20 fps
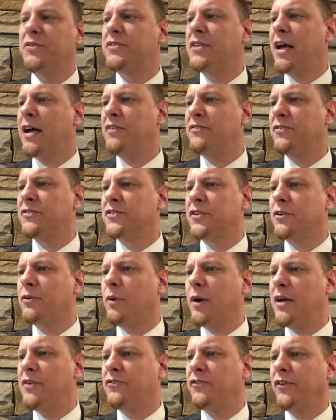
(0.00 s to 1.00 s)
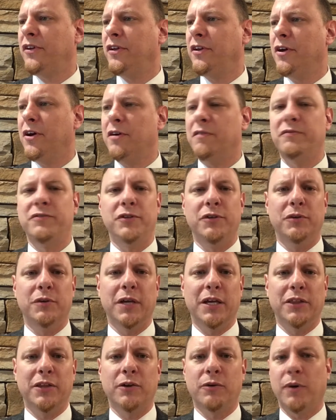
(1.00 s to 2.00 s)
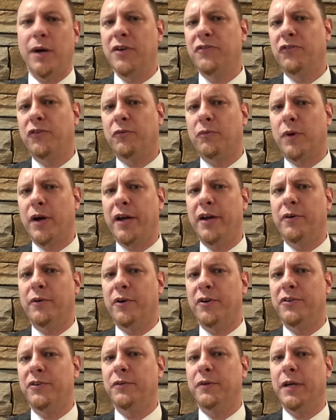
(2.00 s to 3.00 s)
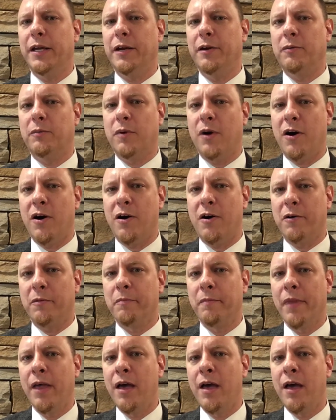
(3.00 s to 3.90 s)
not just a question of do you get the question right or do you get it wrong,